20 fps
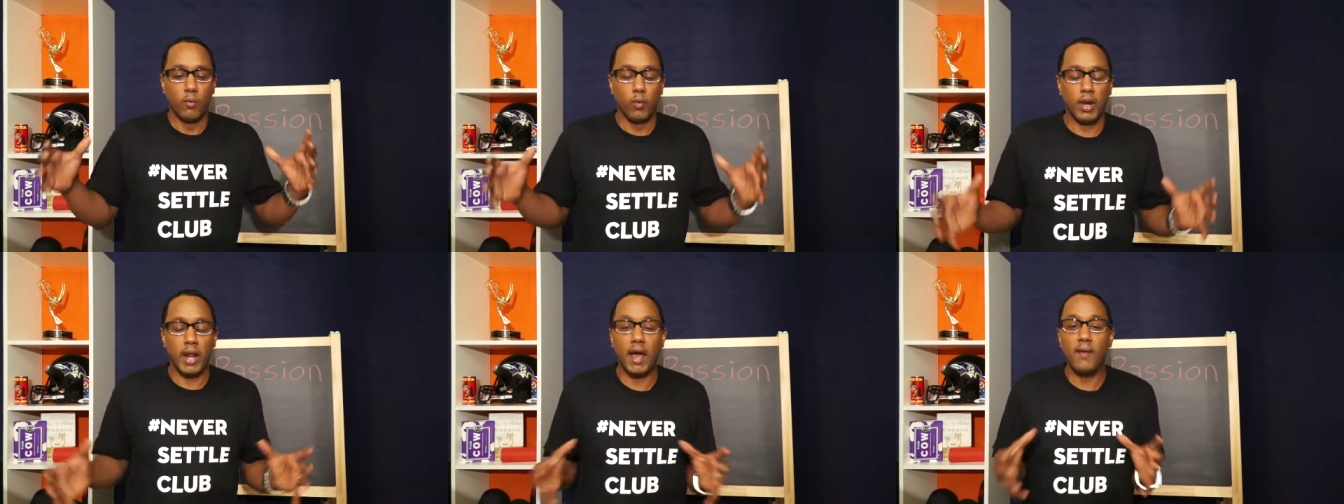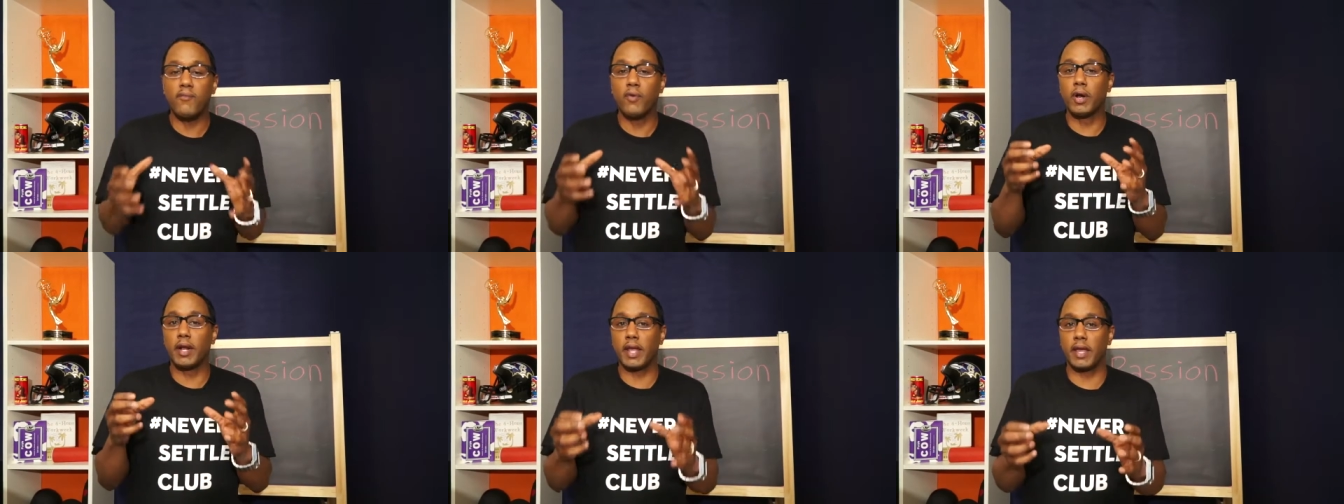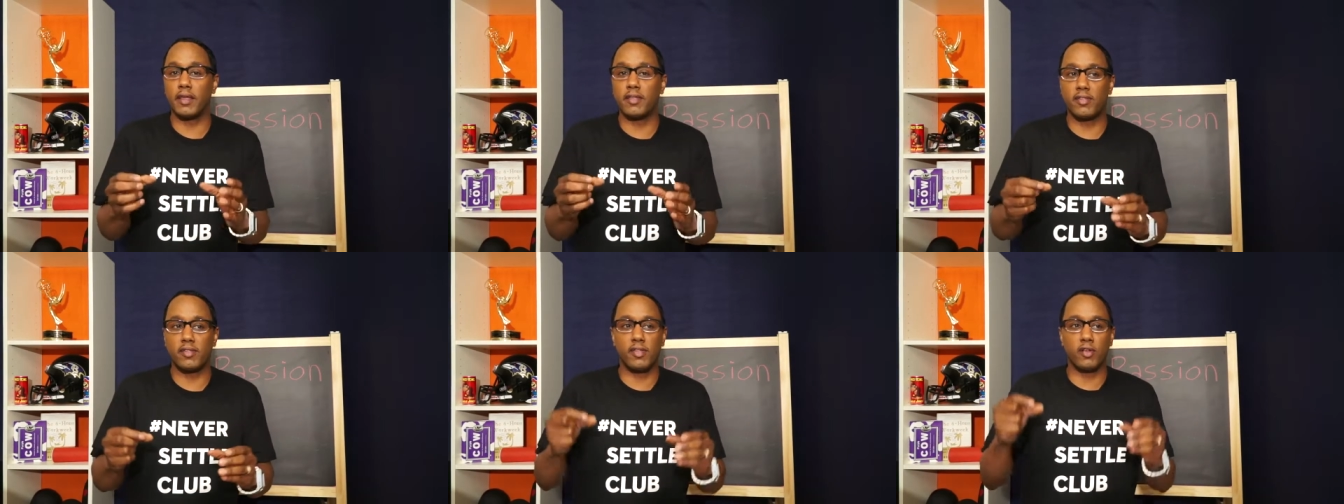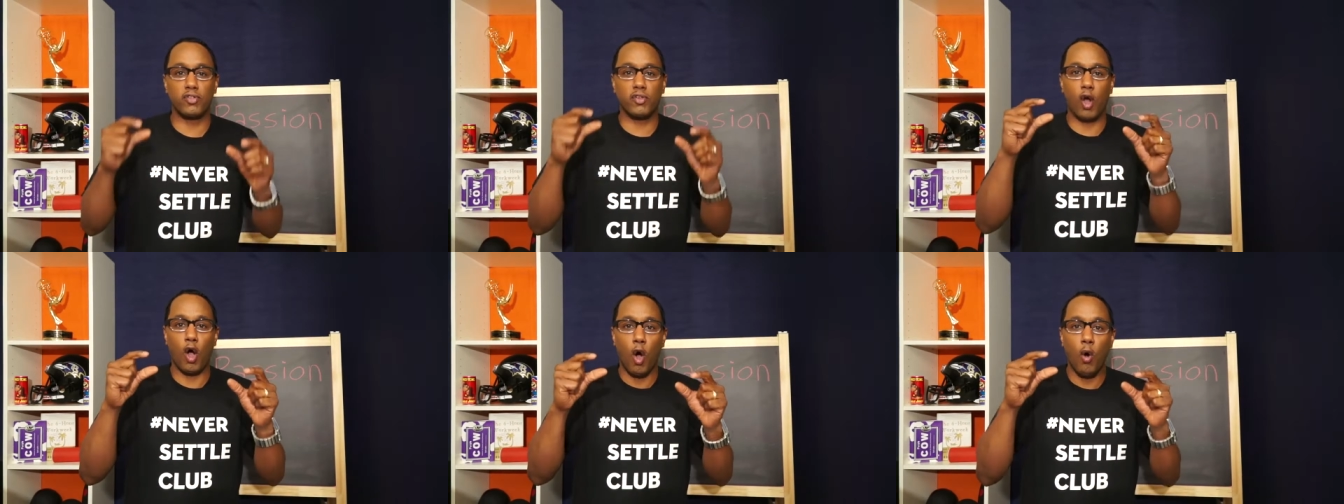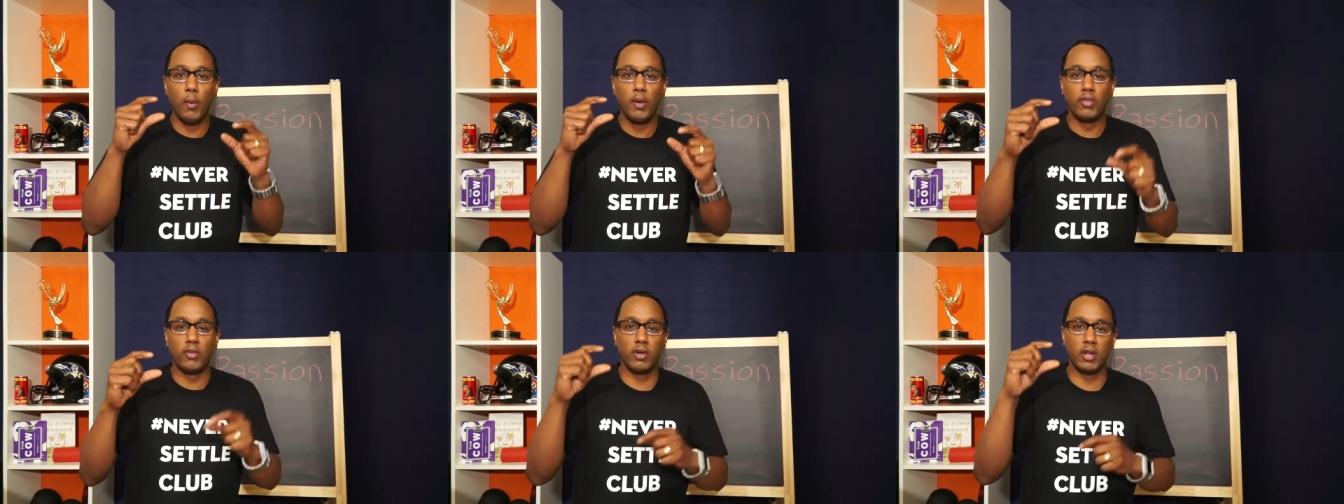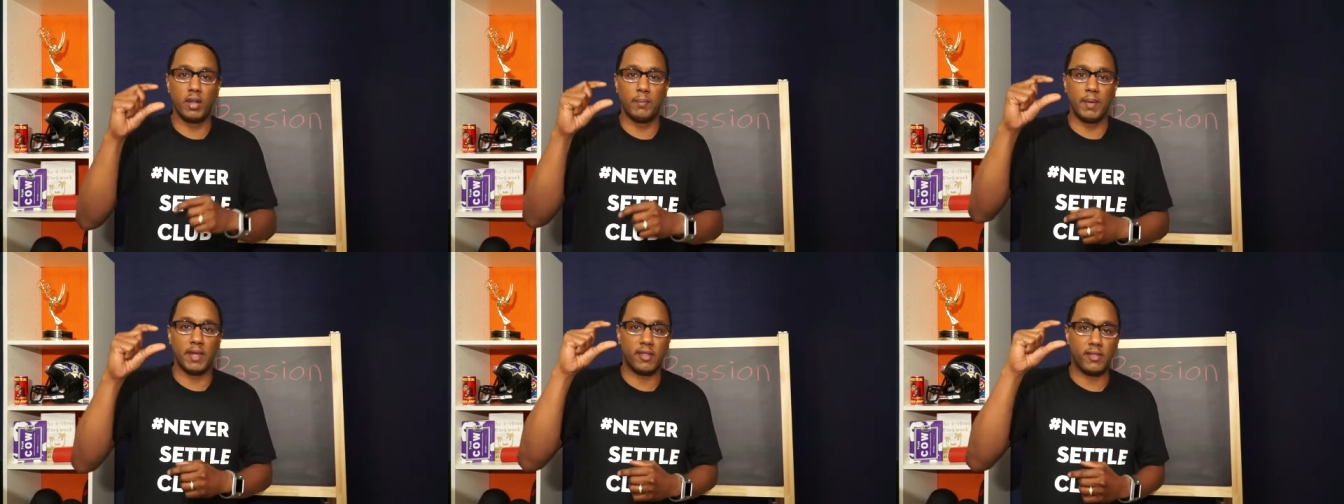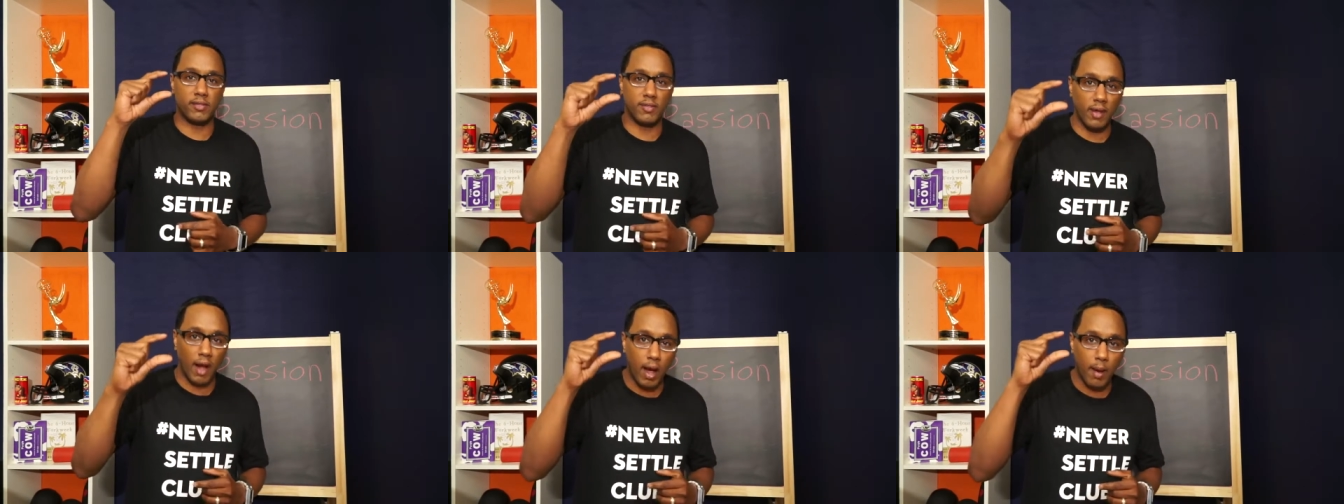whatever it is, there's always going to be
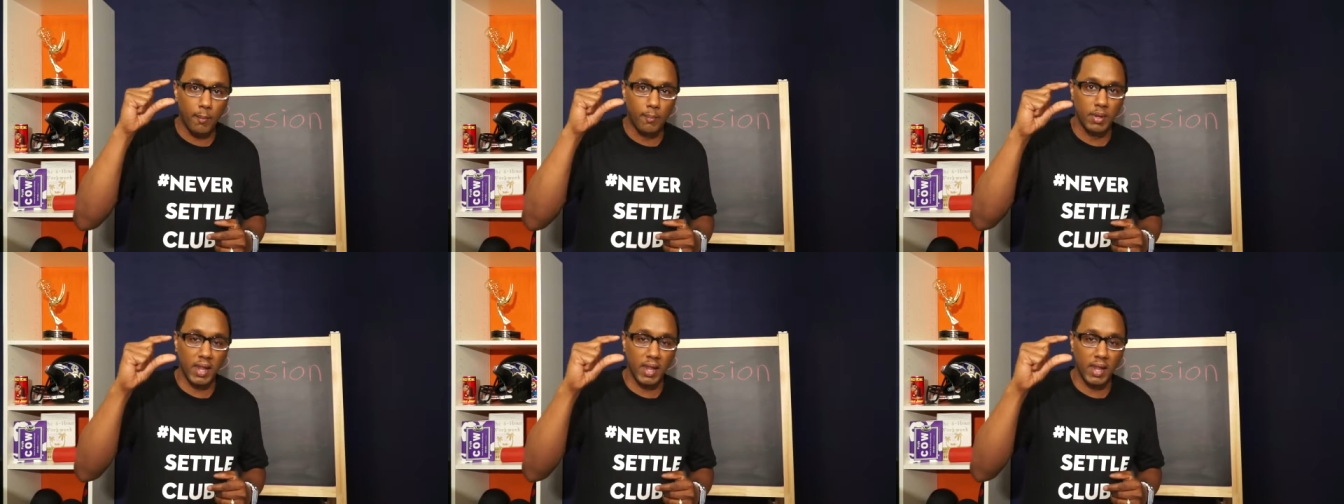some